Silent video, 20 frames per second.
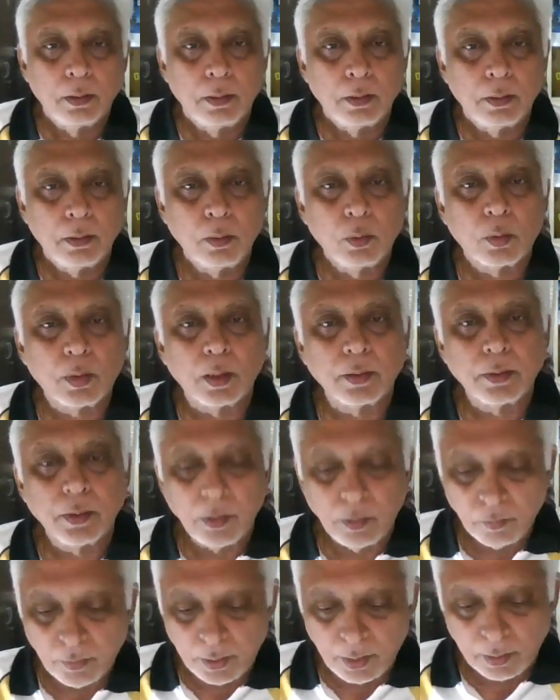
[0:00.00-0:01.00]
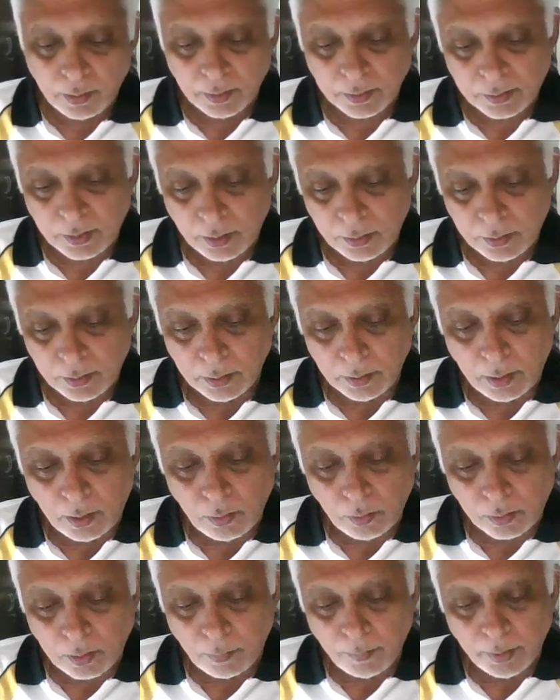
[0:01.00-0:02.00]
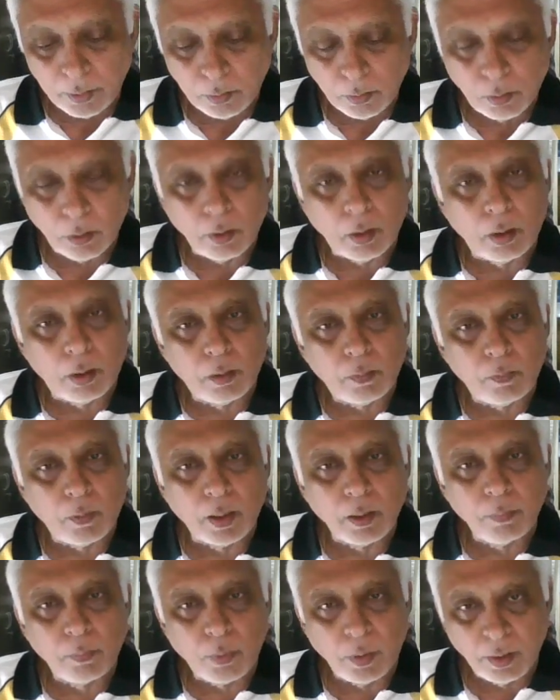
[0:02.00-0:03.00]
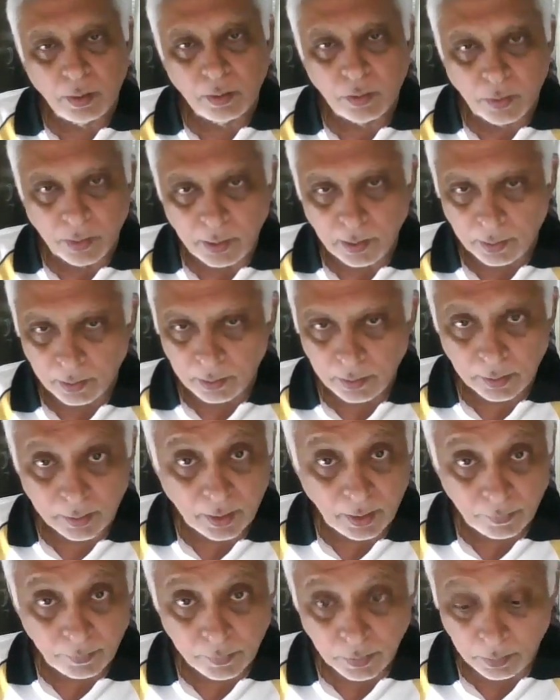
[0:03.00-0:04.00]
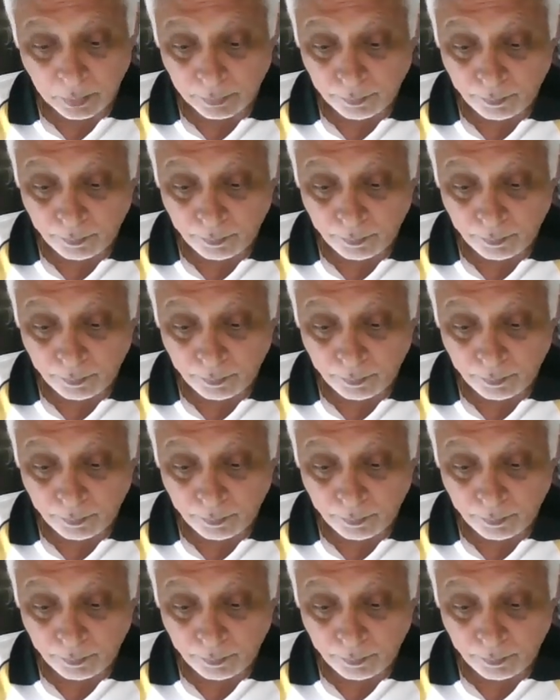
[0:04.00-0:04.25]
To continue with our discussion, now coming to law 1.3, the captain.